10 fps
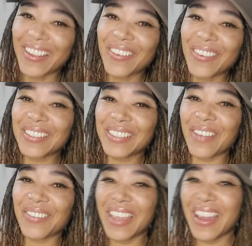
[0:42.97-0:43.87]
What's
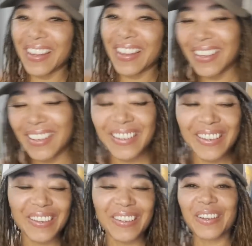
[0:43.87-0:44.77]
up, Katie?
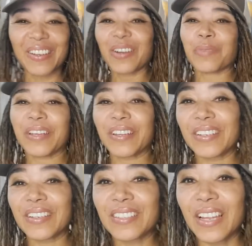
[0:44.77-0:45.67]
Oh, my
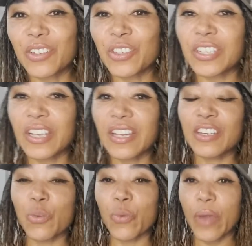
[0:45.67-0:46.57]
goodness. Like, you sit and
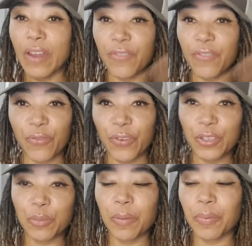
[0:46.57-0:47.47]
you wait for the
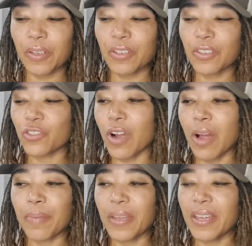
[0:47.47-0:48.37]
first people to
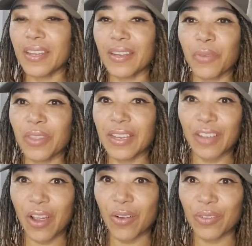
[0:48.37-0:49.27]
drop in. And when they
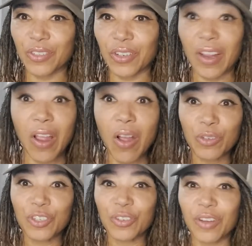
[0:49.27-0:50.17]
don't, you're like, oh,
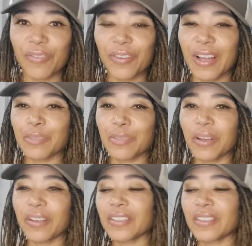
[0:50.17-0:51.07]
shoot, I forgot to put
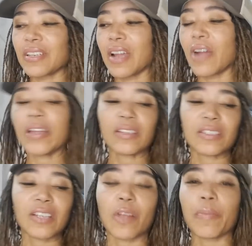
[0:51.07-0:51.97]
unlisted. All right, let's
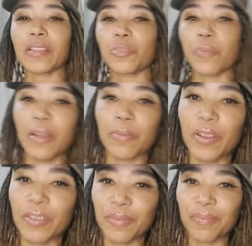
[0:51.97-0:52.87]
talk about this brown
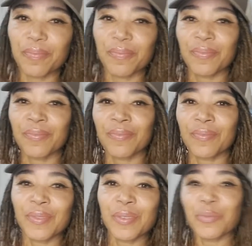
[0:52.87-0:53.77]
butter.
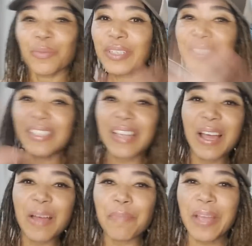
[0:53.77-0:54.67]
What's
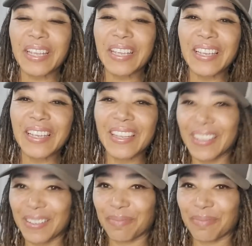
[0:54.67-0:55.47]
up, Becky?